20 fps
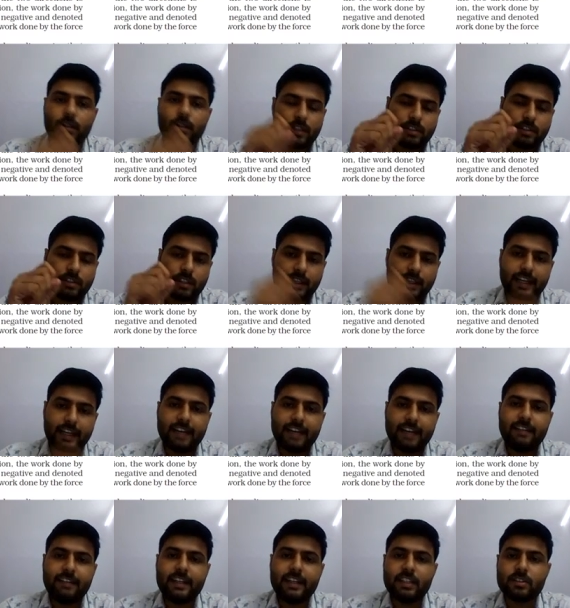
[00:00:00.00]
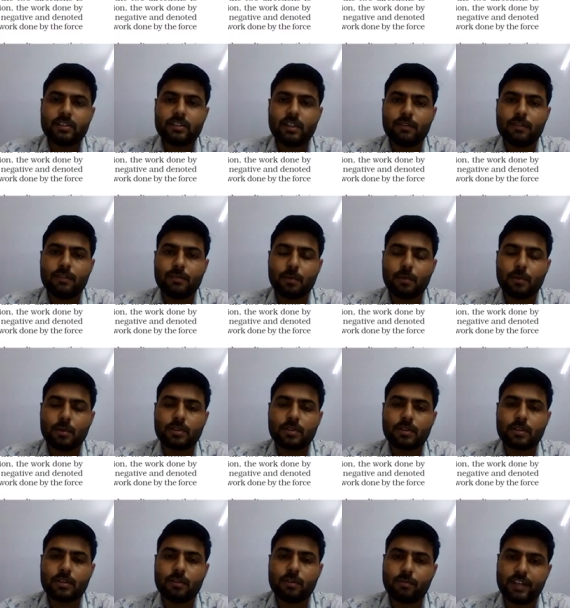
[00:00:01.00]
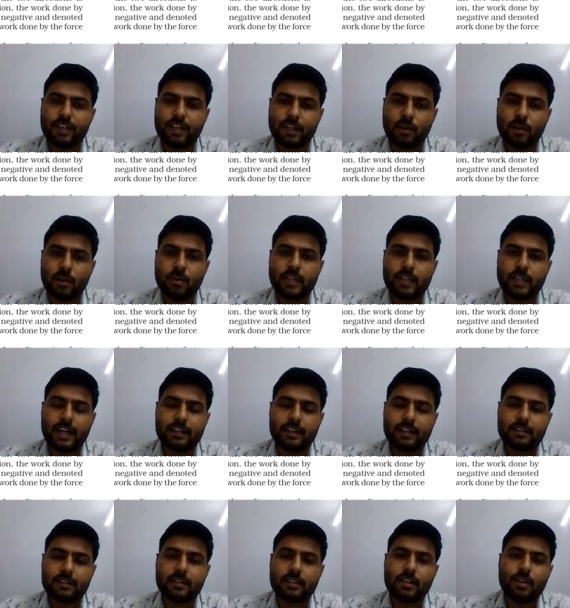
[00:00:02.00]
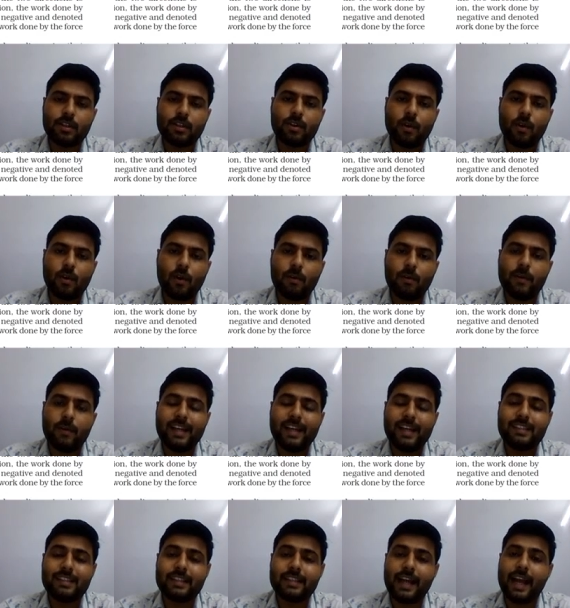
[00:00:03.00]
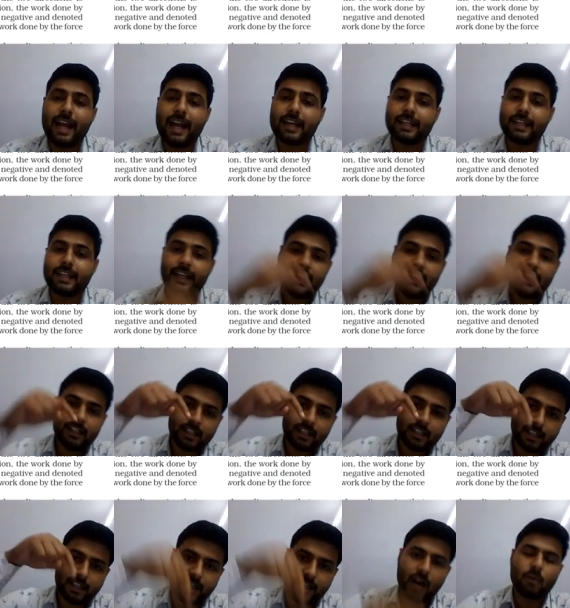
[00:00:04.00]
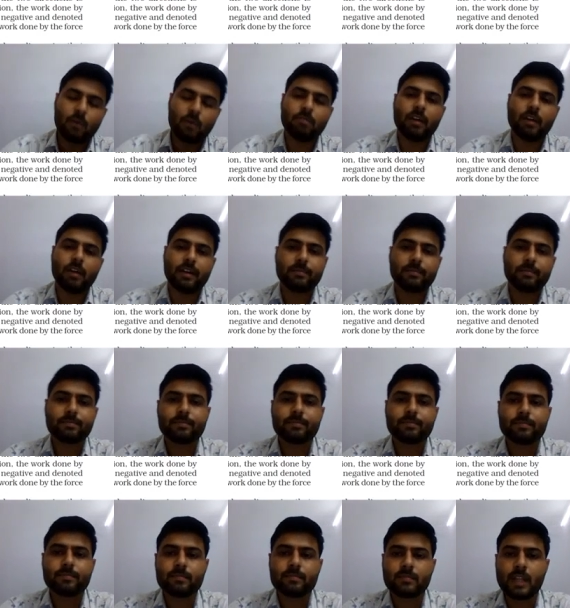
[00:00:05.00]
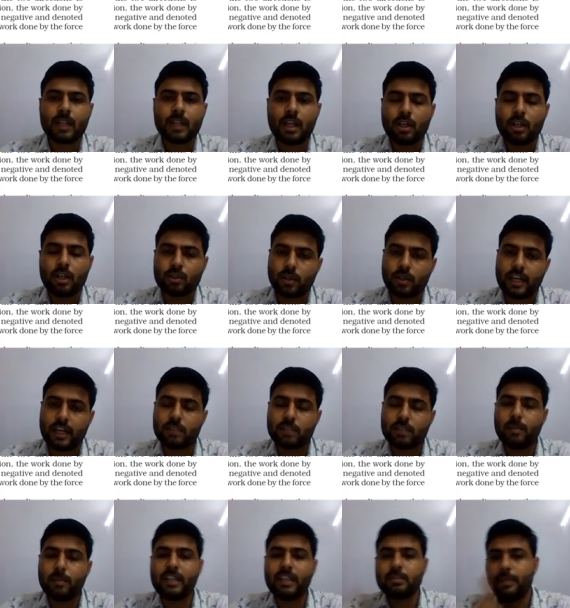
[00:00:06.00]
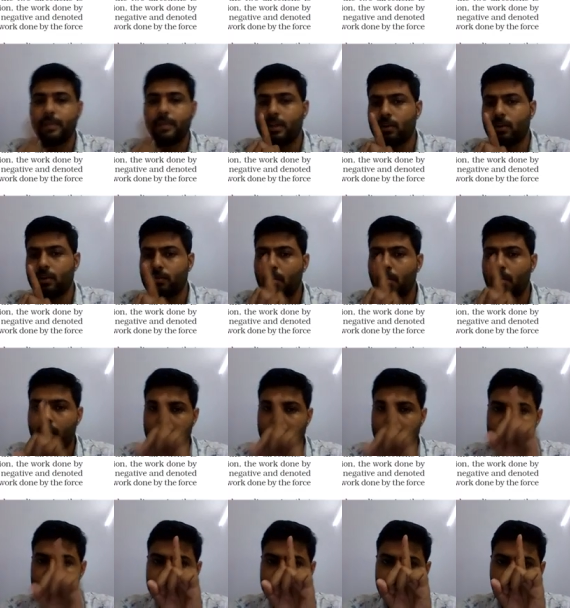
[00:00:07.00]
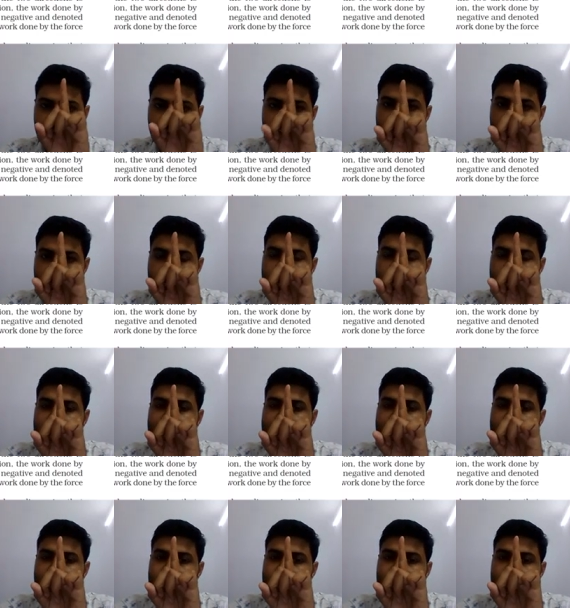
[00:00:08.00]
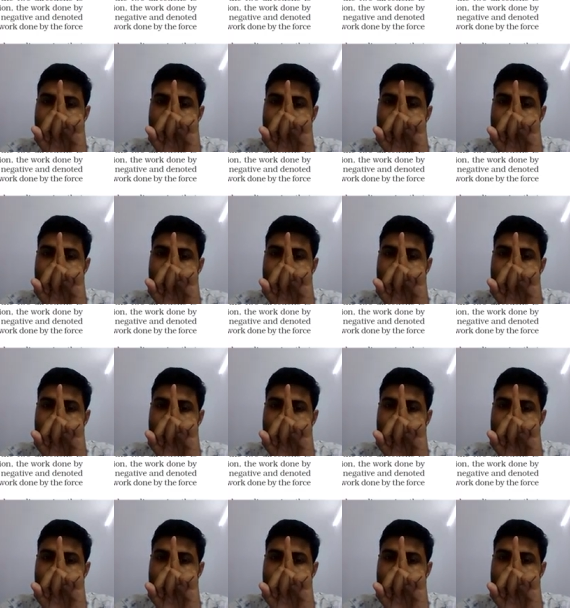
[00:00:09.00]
This gravitational force, we know that always acting downward. So displacement of bottle is in upward direction